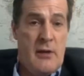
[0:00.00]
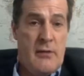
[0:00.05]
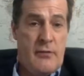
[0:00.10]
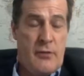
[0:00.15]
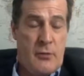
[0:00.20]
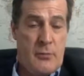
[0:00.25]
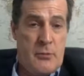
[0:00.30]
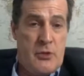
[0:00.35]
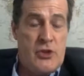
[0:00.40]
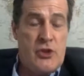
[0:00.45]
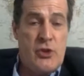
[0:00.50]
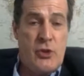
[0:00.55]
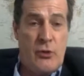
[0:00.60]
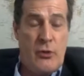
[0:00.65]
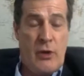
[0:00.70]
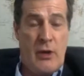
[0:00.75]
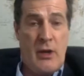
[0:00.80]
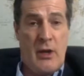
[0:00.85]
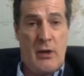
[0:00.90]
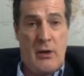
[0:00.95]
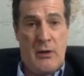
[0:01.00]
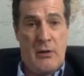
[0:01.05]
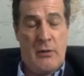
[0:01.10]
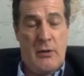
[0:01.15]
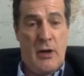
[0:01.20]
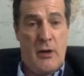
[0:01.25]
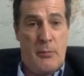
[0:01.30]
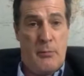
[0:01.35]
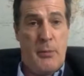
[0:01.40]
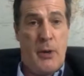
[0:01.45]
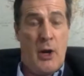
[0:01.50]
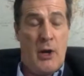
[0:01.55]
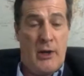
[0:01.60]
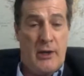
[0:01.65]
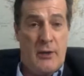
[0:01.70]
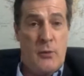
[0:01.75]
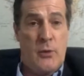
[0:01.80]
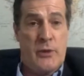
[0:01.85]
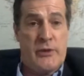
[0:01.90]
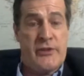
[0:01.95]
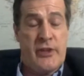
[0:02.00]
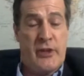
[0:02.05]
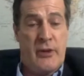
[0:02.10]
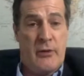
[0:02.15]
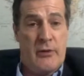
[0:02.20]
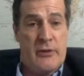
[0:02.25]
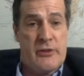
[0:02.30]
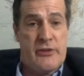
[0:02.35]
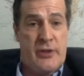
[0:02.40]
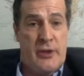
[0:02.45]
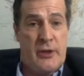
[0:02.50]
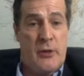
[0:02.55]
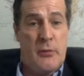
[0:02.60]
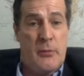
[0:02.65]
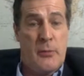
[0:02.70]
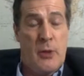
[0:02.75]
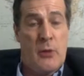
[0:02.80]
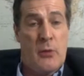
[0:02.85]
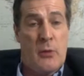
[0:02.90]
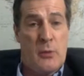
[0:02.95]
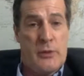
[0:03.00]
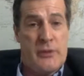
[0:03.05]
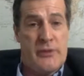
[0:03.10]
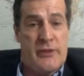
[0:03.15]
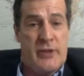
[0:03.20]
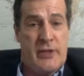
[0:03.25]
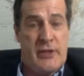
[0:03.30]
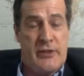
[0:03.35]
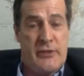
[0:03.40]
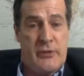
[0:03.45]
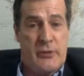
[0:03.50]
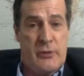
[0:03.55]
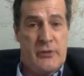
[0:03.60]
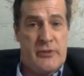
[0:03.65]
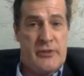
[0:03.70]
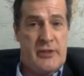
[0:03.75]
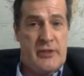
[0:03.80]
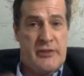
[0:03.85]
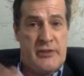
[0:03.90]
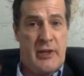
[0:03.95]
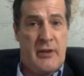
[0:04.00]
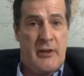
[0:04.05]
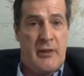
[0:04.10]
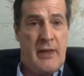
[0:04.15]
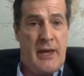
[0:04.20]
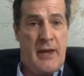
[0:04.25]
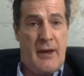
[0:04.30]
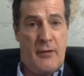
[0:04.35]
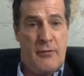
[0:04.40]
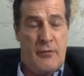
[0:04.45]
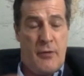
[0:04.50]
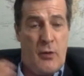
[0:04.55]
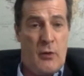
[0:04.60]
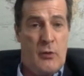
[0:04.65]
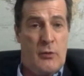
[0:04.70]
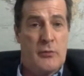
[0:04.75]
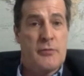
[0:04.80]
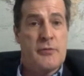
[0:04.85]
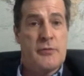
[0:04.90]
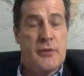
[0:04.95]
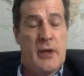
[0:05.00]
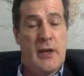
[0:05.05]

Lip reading: maturing our barley whiskey or a single malt whiskey. So there's things like that evolve